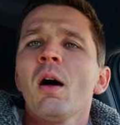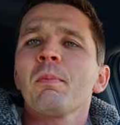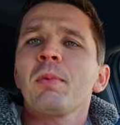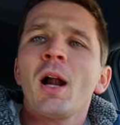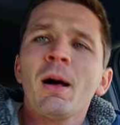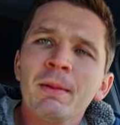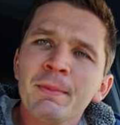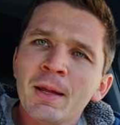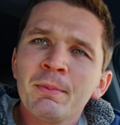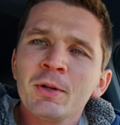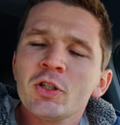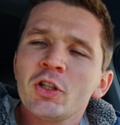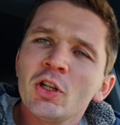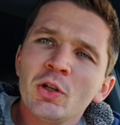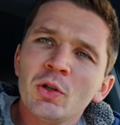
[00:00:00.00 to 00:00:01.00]
Problem number
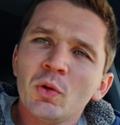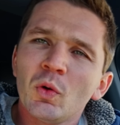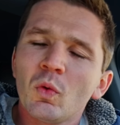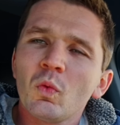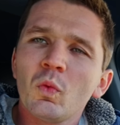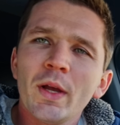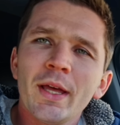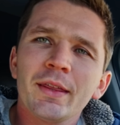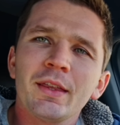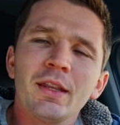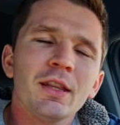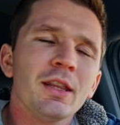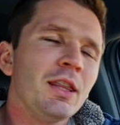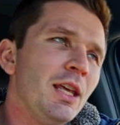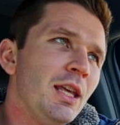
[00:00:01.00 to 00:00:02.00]
2 with
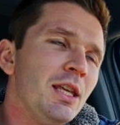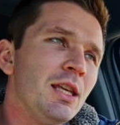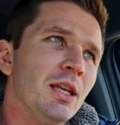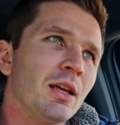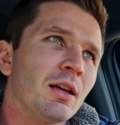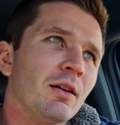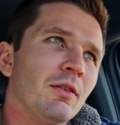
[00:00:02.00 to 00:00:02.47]
the